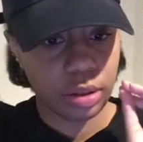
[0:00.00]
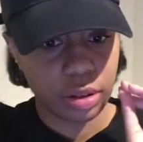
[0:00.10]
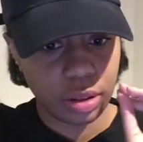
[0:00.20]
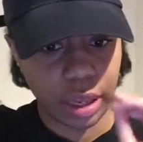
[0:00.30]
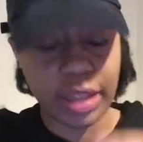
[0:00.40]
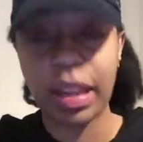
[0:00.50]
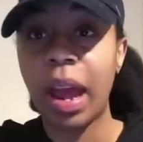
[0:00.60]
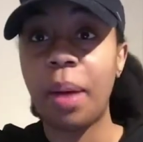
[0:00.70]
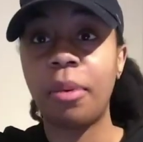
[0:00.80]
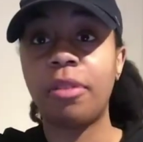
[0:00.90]
Yes, I
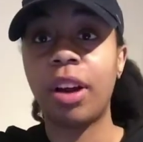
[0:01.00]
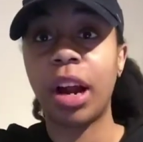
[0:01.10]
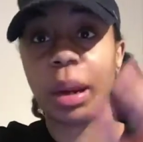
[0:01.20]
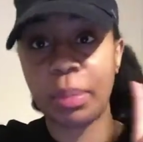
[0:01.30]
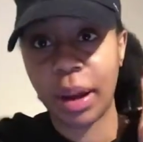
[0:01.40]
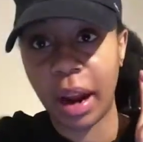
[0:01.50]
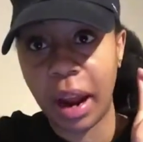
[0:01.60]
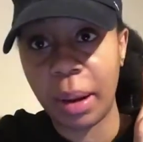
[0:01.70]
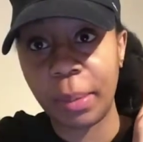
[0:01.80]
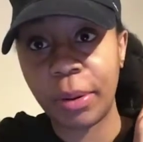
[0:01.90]
am afraid, but
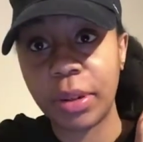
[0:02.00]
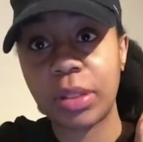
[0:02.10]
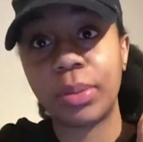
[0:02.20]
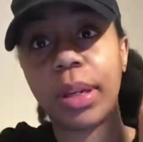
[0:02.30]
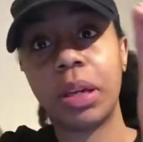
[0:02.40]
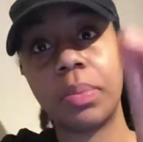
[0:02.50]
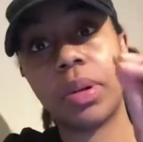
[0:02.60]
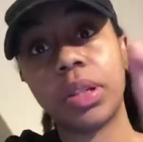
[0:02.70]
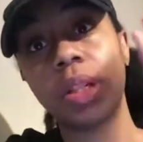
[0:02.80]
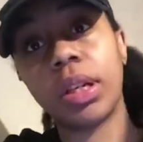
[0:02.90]
I am going to keep
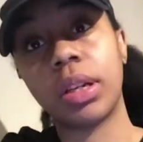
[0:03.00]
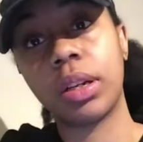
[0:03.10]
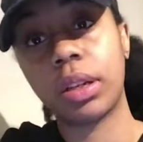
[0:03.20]
pushing,